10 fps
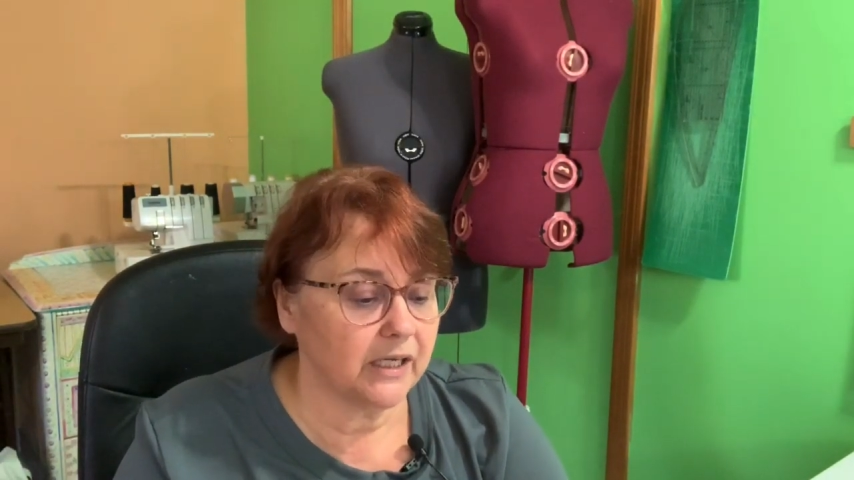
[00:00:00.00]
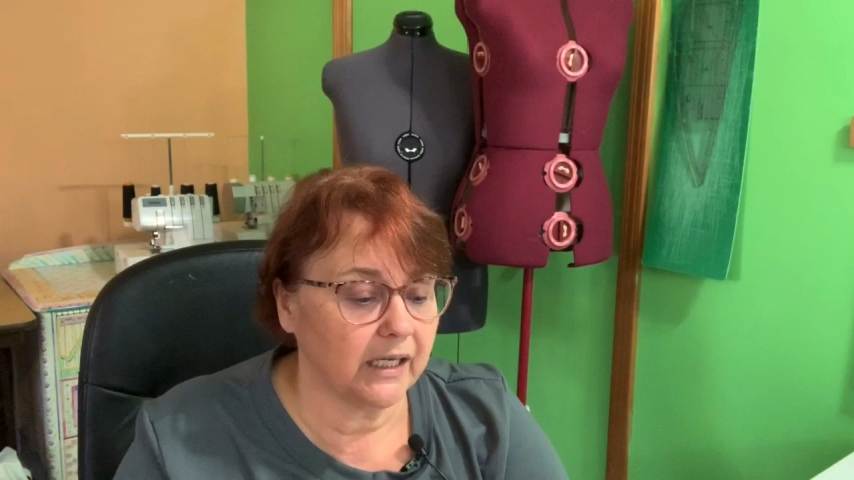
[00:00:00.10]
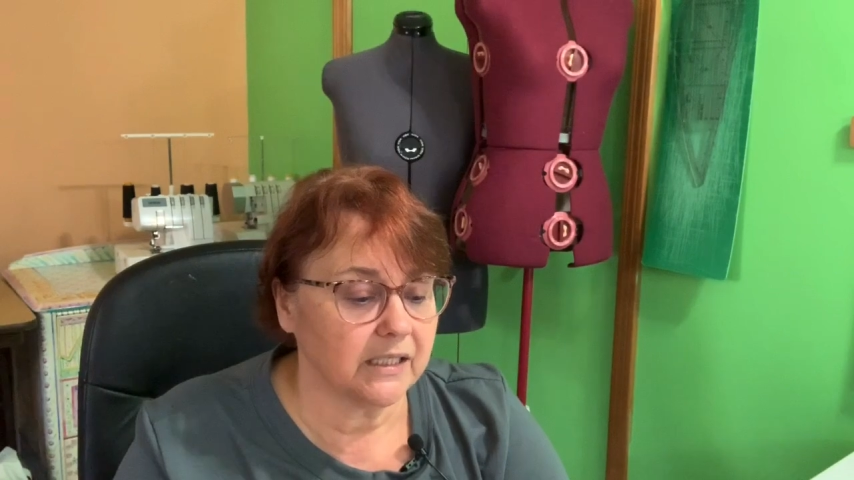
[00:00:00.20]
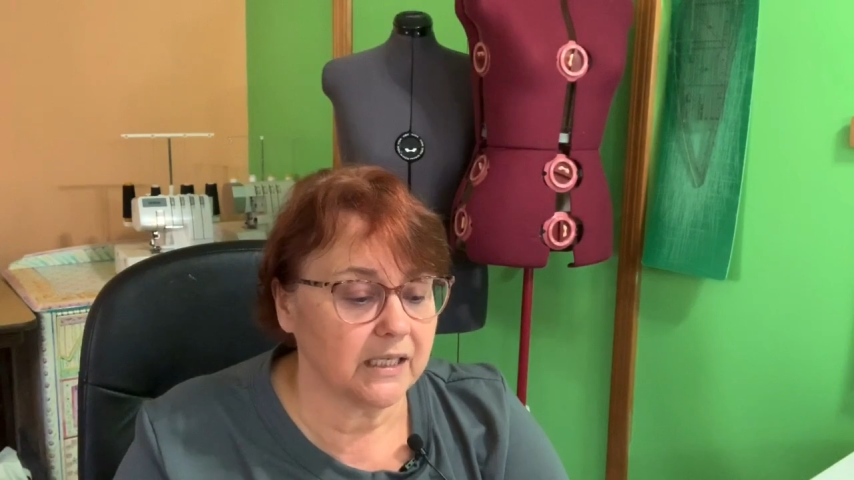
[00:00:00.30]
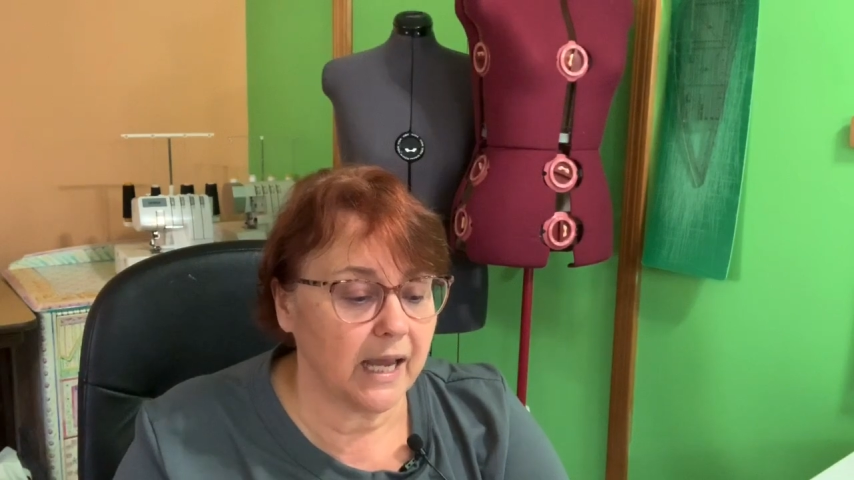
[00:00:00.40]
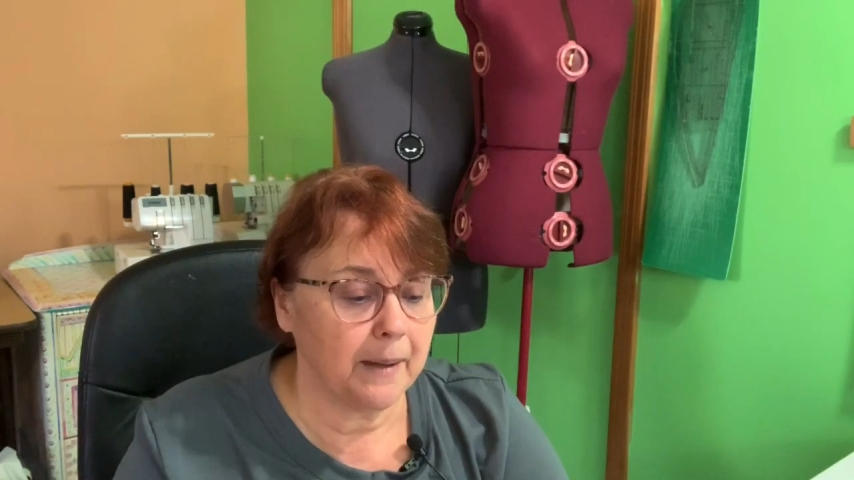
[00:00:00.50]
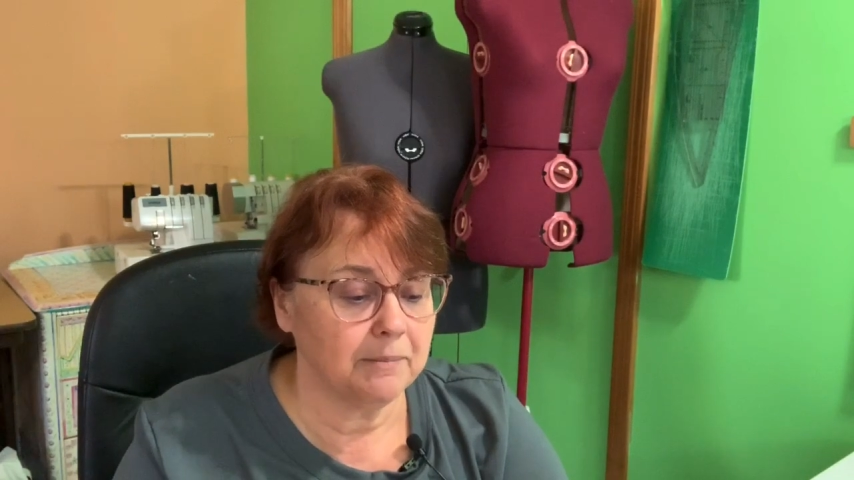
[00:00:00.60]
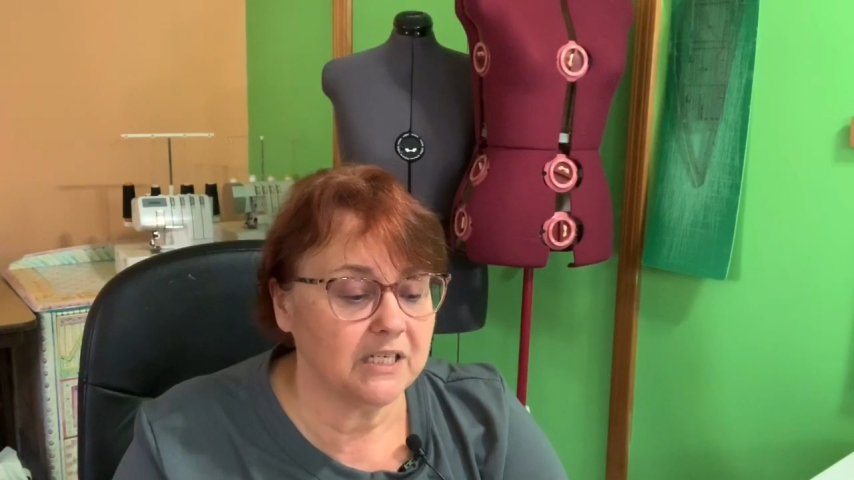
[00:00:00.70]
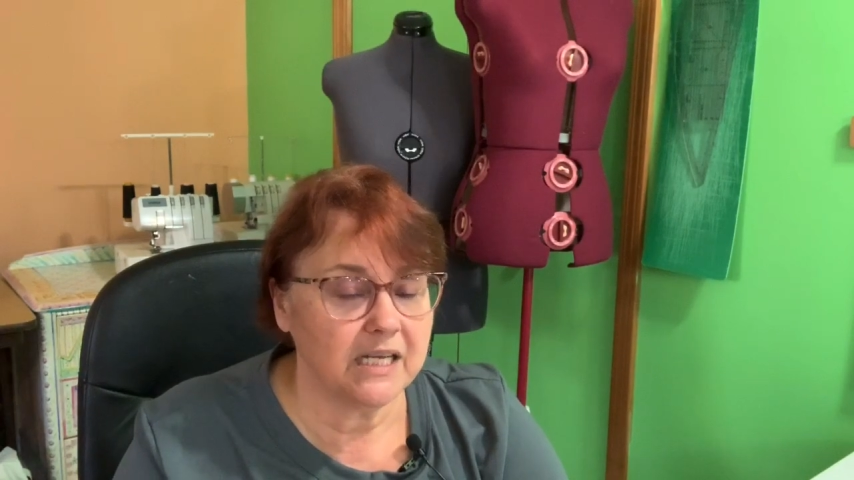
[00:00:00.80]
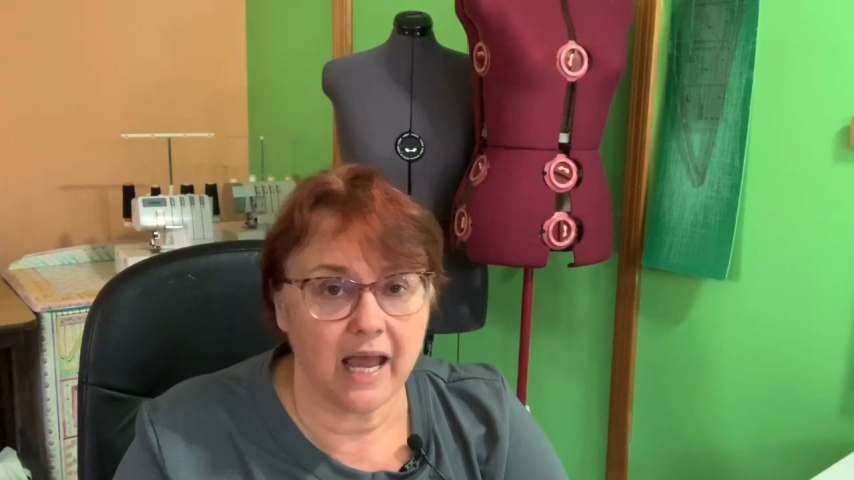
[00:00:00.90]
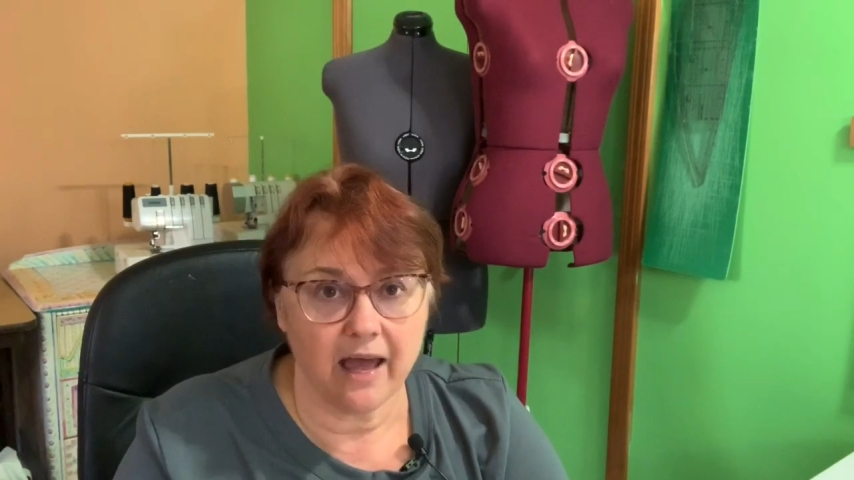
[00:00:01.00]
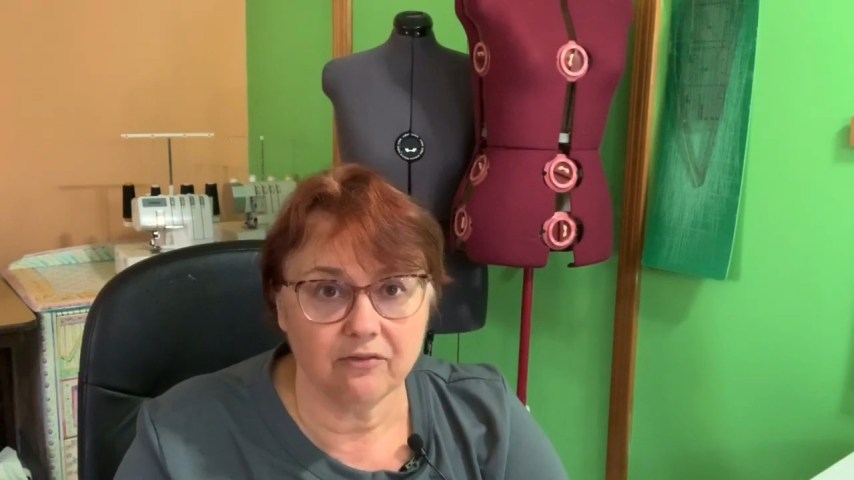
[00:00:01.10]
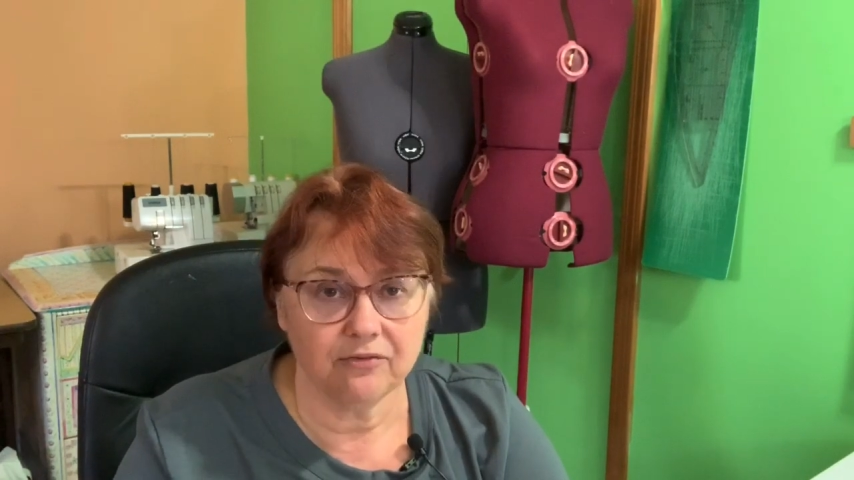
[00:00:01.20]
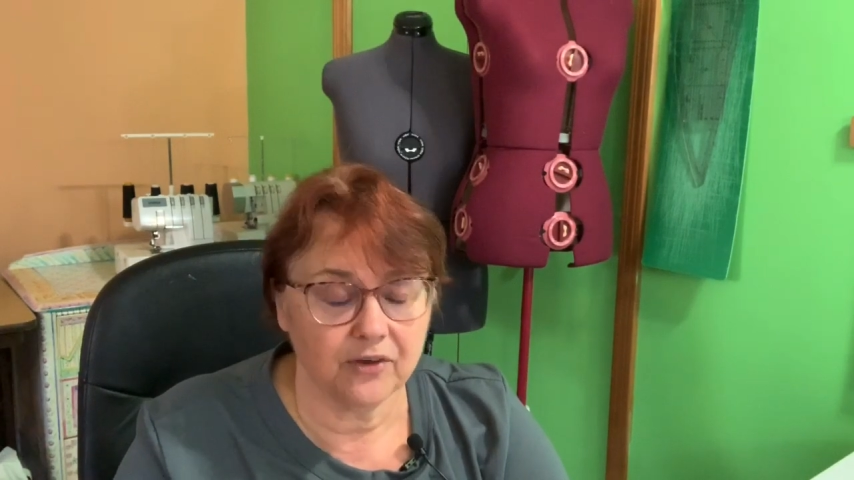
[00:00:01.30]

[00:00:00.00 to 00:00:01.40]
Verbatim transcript: It's MDF